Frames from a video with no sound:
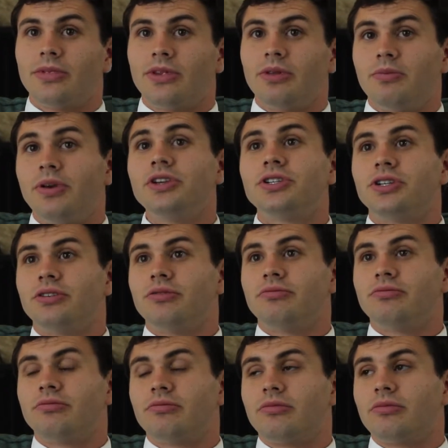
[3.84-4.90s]

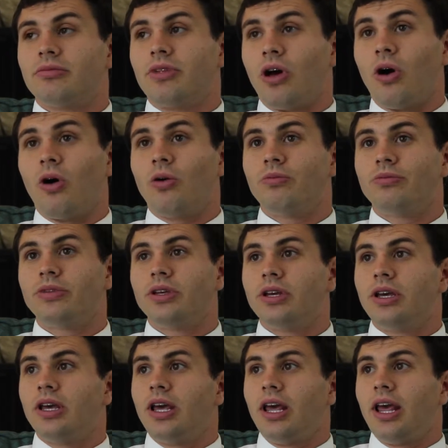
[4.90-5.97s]
mission home,
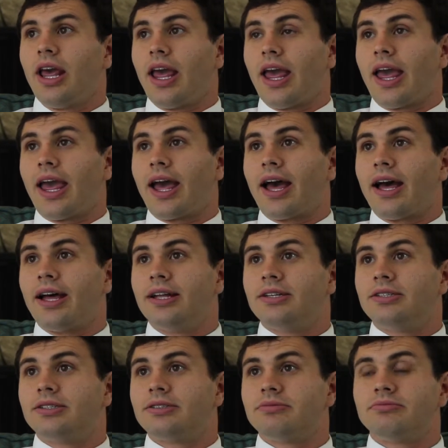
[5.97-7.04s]

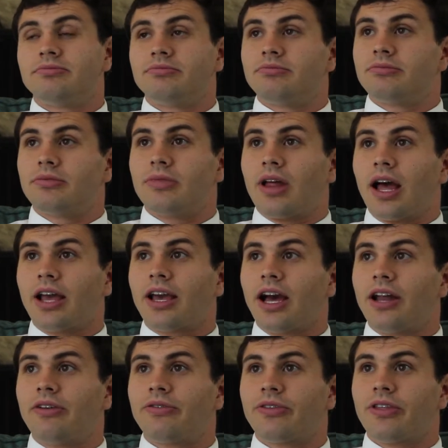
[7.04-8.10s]
and I
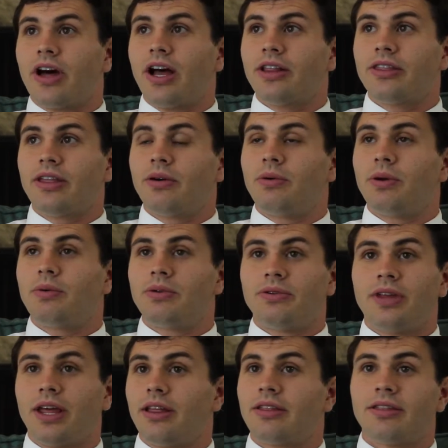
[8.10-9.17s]
kind of thought that we
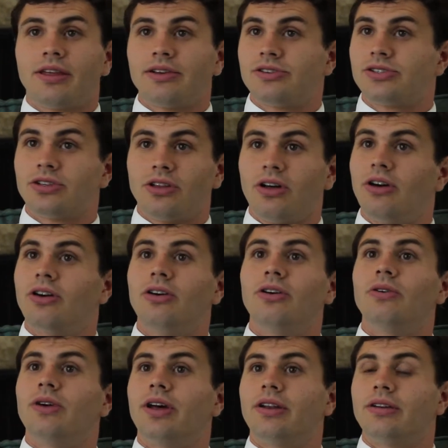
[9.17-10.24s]
would take things
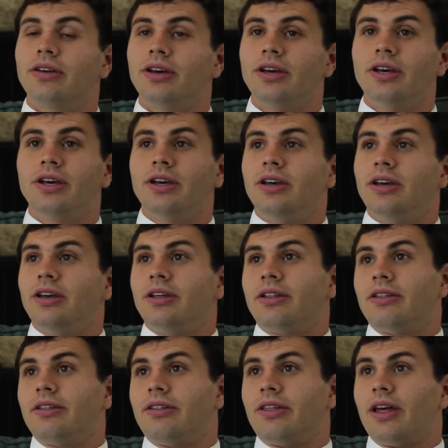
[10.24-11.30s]
slow and
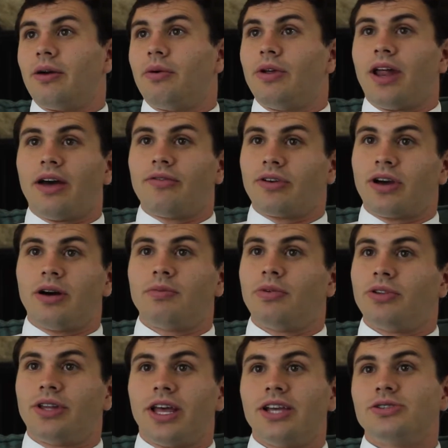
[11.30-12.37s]
that we'd have a
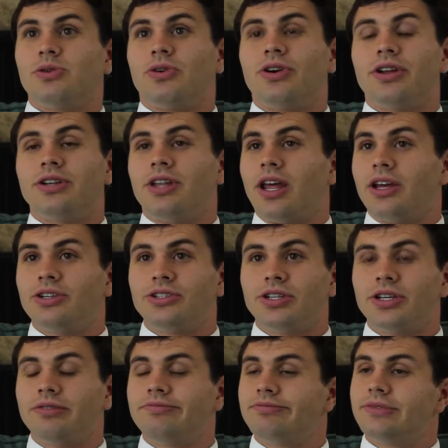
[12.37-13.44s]
couple of days
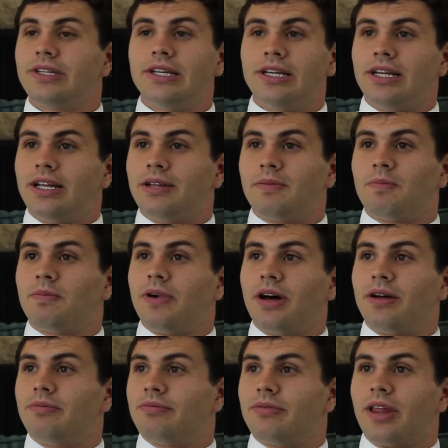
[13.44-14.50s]
orientation,
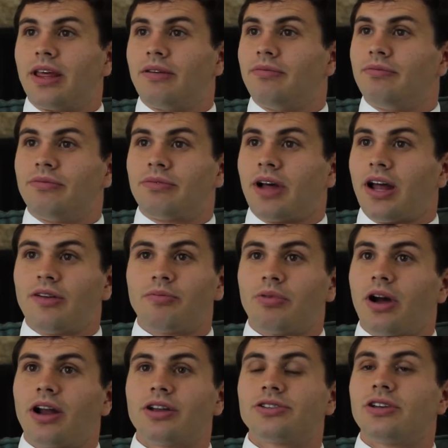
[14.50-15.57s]
but they kind of
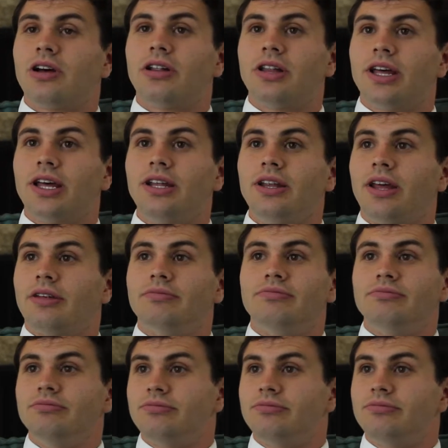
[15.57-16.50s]
brought us all in, and